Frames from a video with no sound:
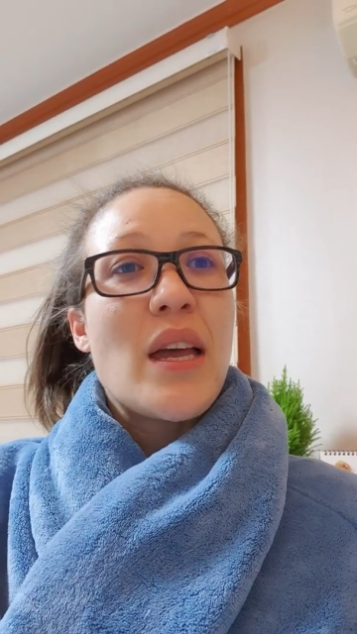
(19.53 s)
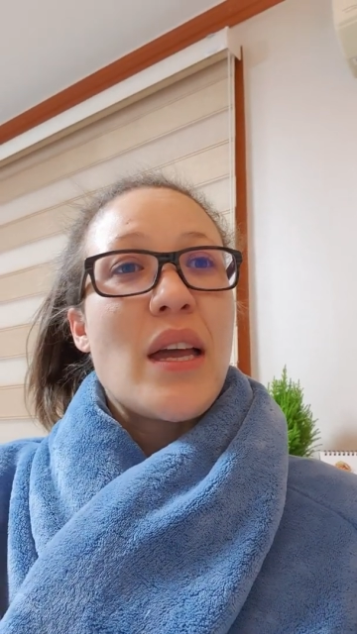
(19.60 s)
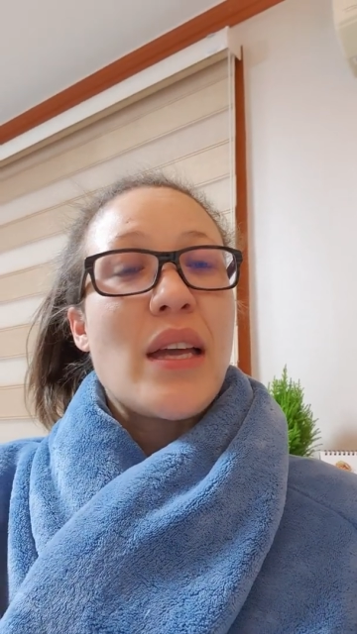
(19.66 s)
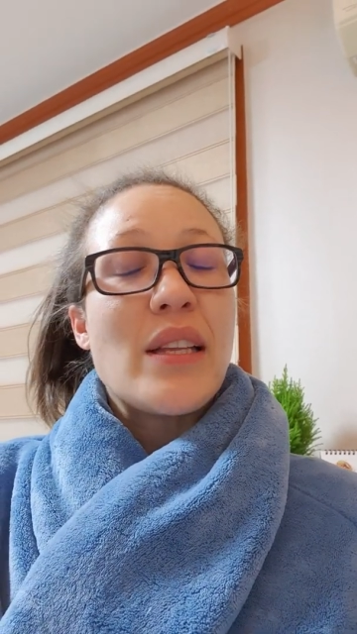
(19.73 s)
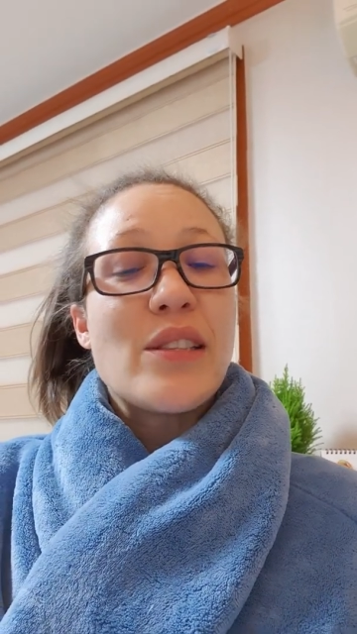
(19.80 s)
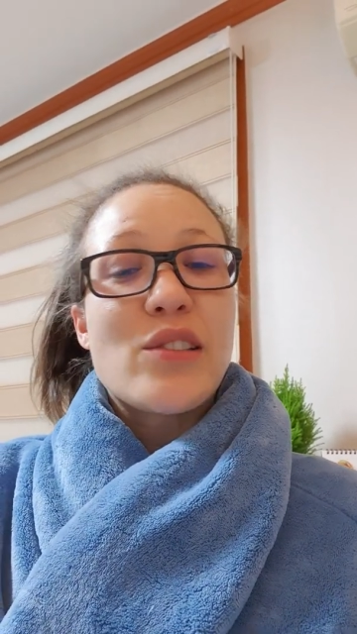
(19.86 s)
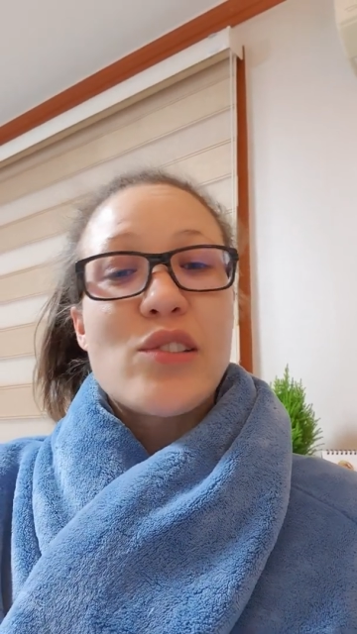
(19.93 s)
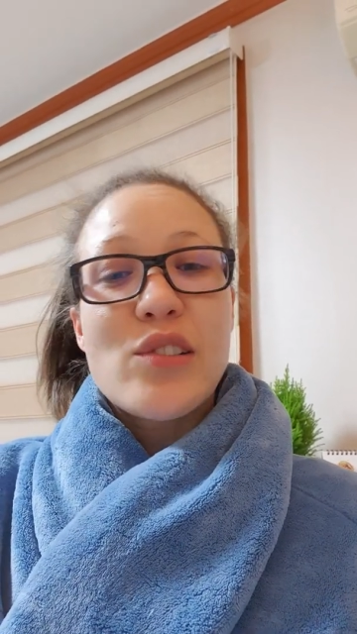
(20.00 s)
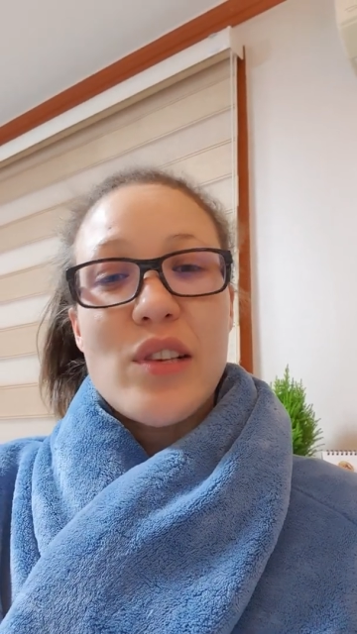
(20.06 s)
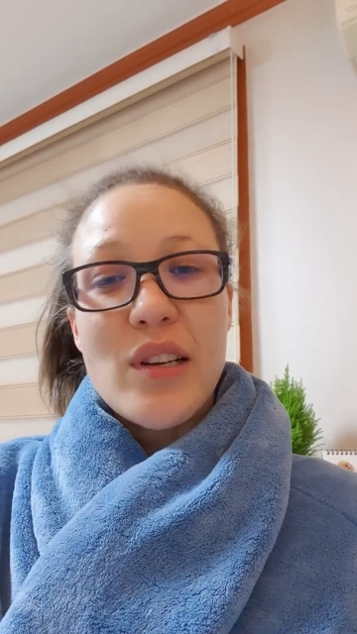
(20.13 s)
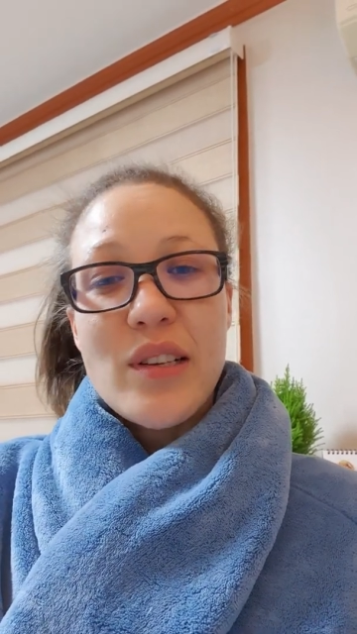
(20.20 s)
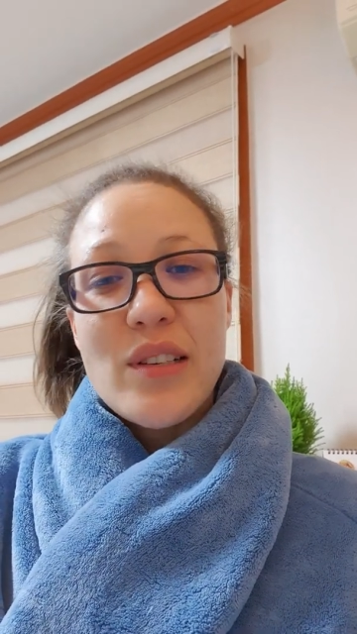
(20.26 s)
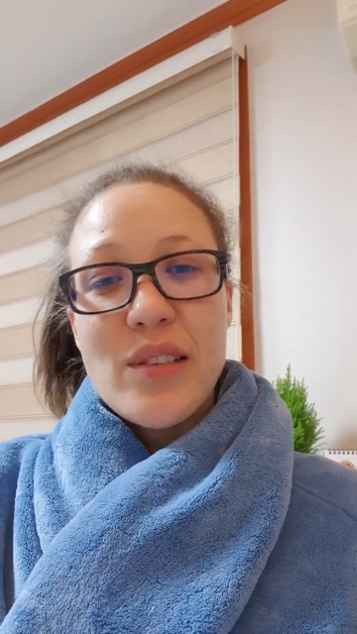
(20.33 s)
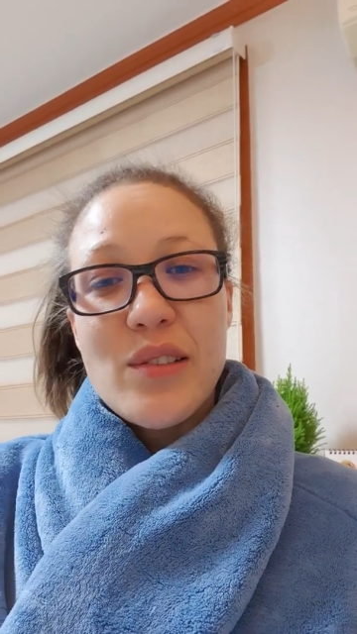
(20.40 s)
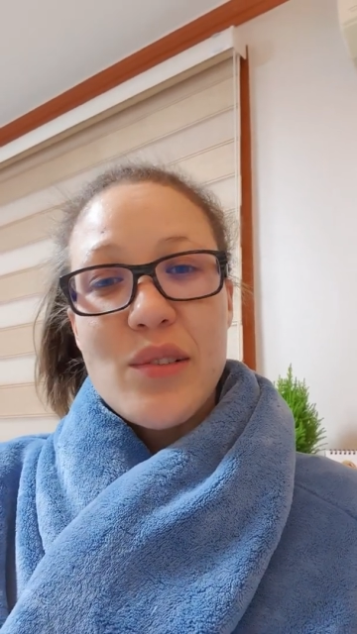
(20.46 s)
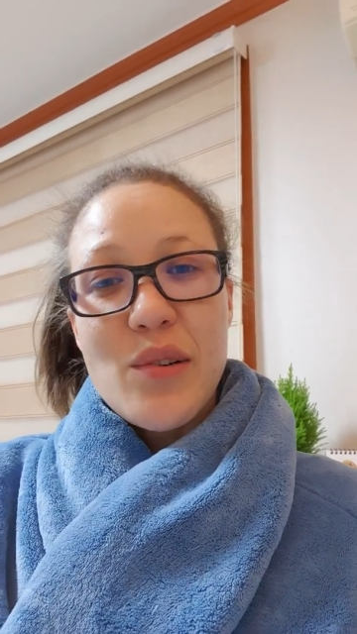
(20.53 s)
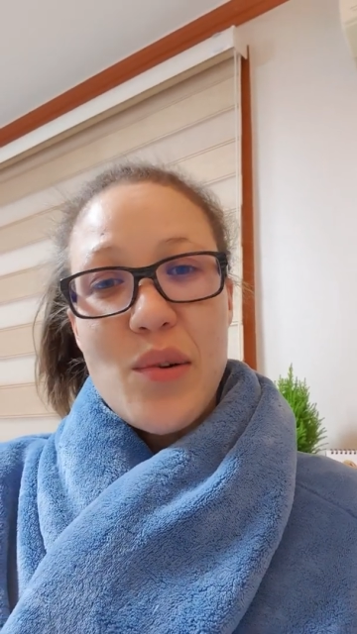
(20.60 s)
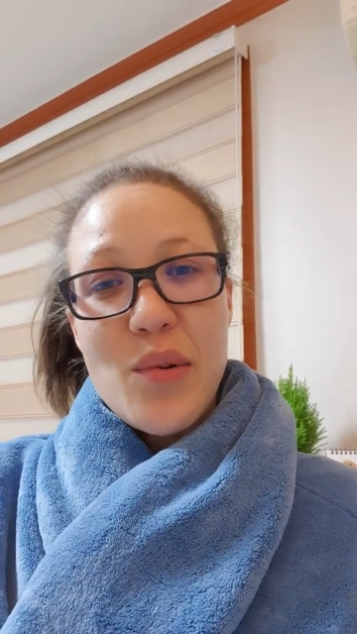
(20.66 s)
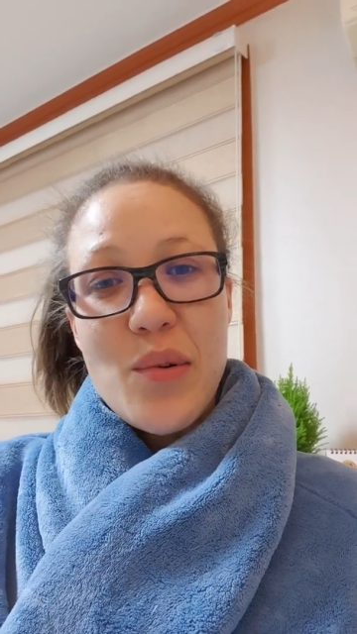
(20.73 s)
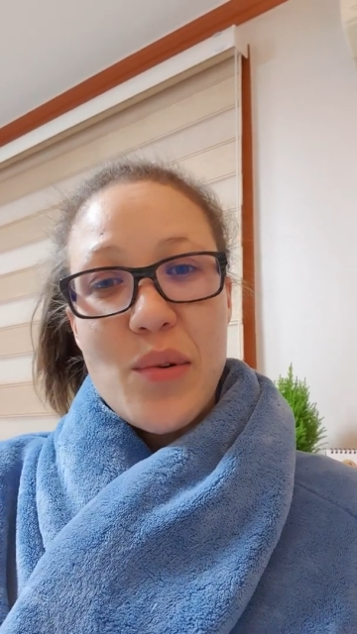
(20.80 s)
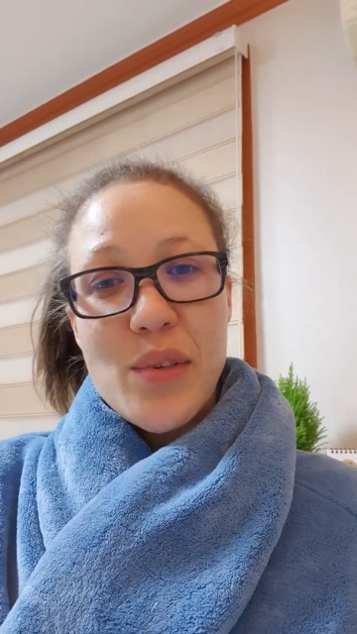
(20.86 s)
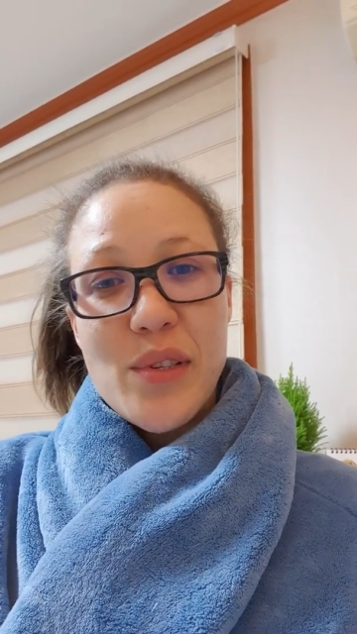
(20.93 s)
instructor's
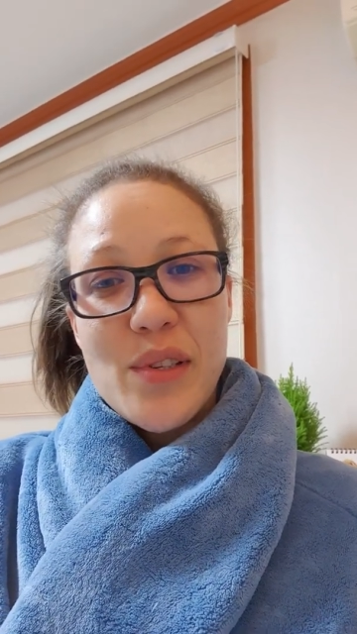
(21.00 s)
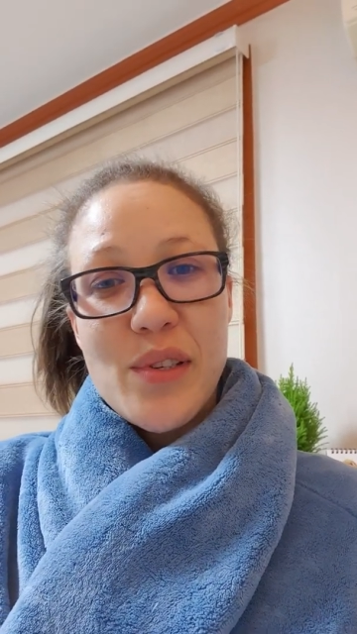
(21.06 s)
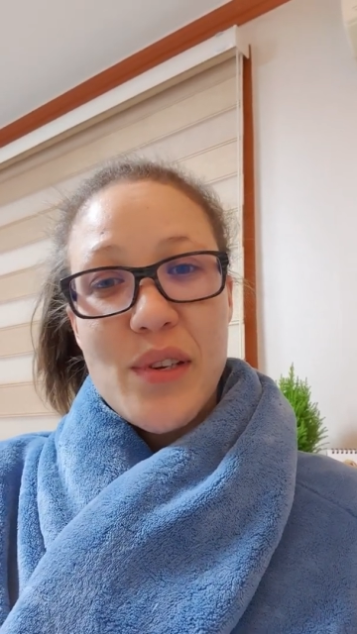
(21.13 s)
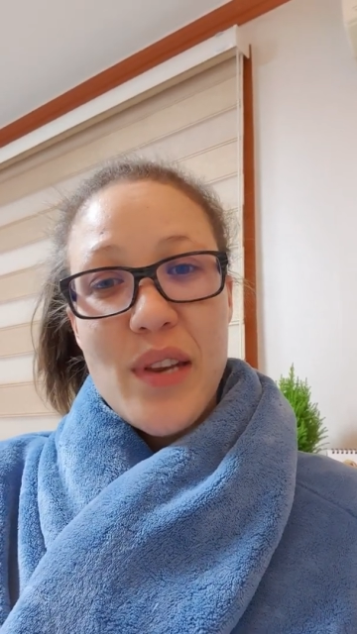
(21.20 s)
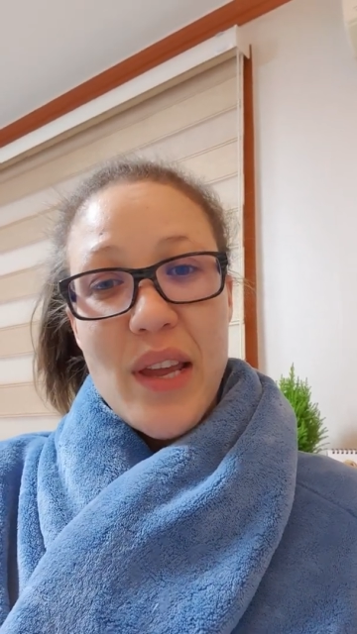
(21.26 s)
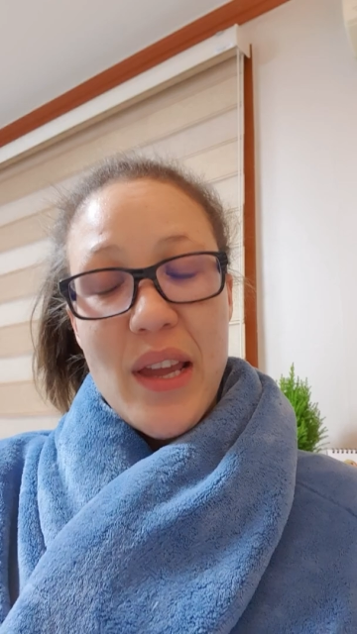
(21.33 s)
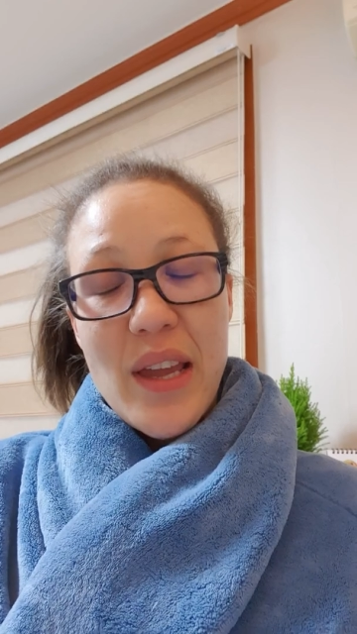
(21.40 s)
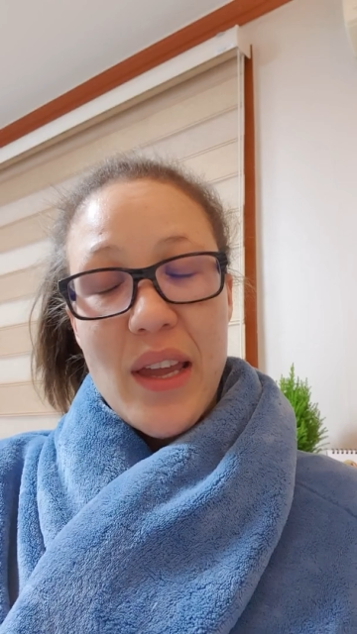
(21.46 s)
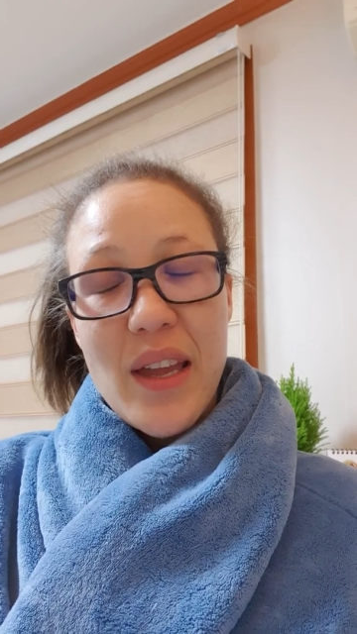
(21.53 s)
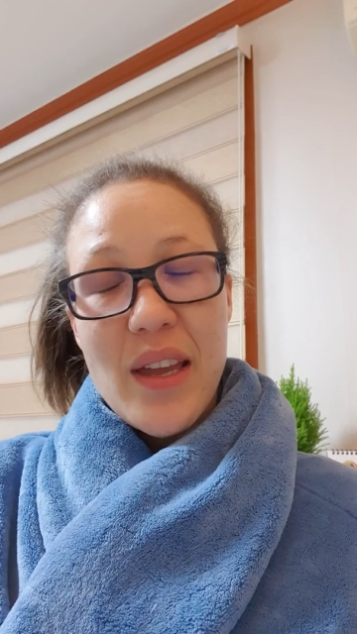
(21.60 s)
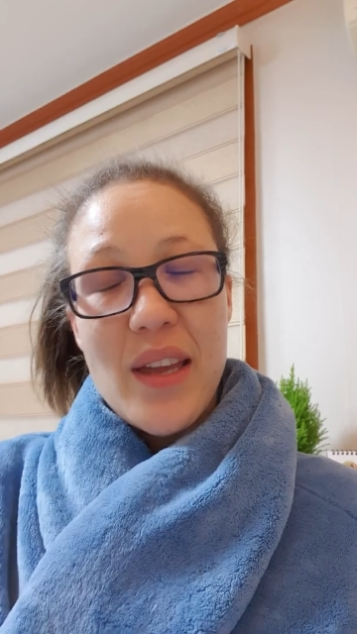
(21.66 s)
course today,